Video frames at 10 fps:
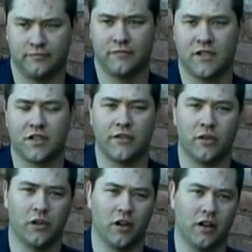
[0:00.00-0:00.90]
stuff
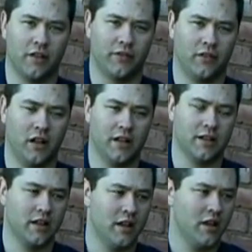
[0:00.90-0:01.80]
going on in the front.
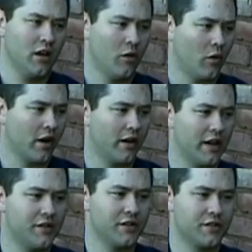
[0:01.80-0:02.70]
Why don't I
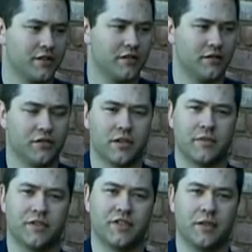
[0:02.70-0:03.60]
just do
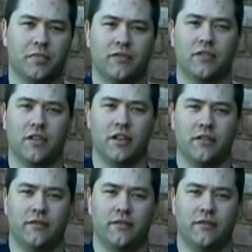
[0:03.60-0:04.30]
something simple for the